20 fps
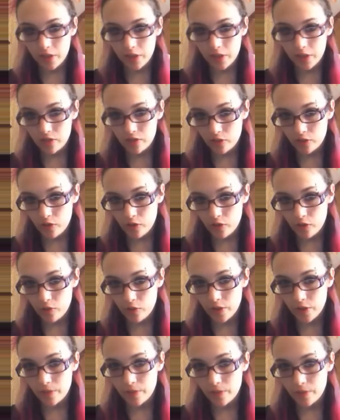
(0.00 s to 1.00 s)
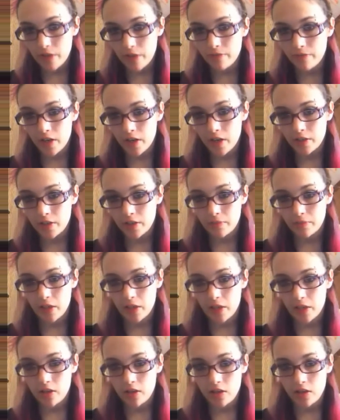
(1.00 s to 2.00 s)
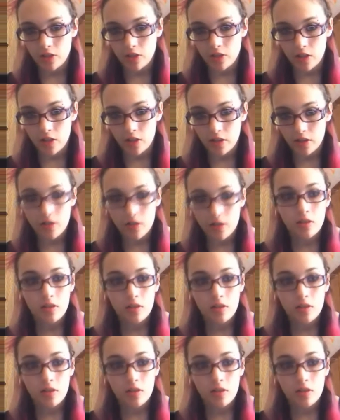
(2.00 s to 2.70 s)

days ago with my friend and my goddaughter.